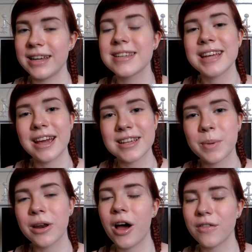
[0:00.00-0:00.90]
and today I
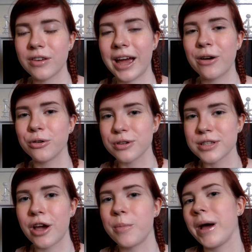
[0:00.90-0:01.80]
spent half an hour or
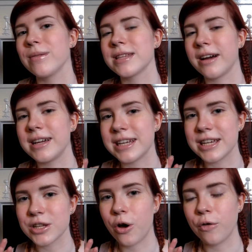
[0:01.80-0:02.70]
so bouncing
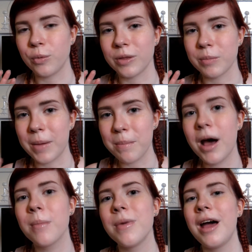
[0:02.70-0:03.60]
ideas off with my
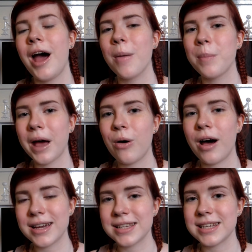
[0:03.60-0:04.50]
mum about
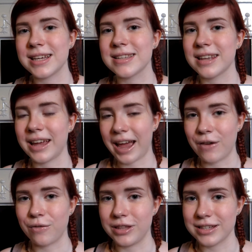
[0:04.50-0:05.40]
ideas that I
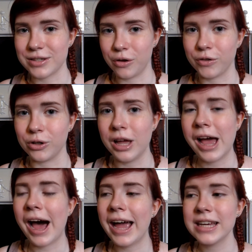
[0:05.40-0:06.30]
had for this novel.
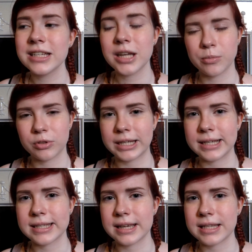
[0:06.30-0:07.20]
I ended up
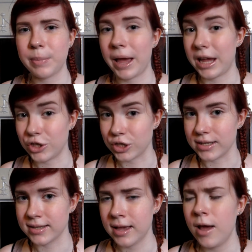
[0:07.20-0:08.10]
writing 6
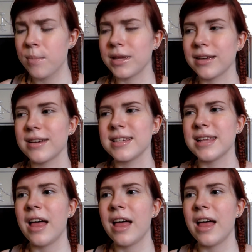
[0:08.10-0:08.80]
pages because